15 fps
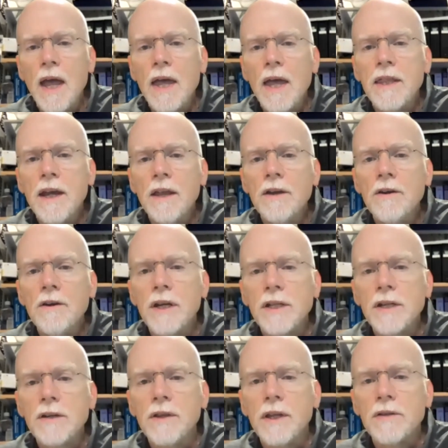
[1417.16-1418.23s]
The other
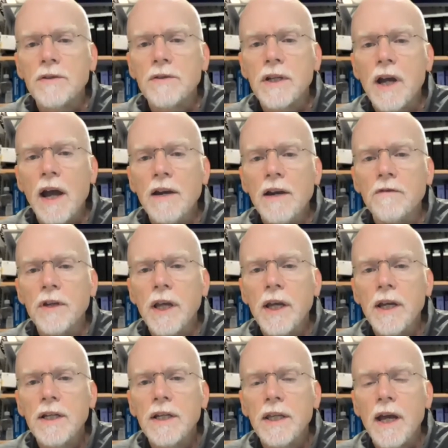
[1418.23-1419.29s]
issue that's kind of
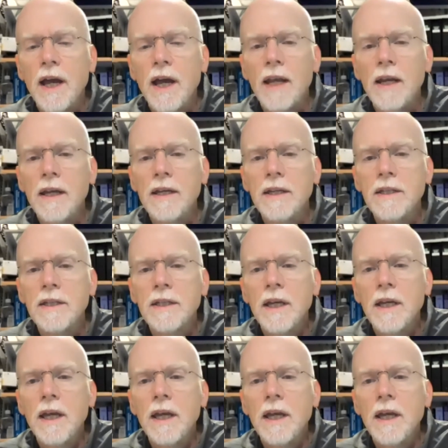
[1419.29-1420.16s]
related to that is,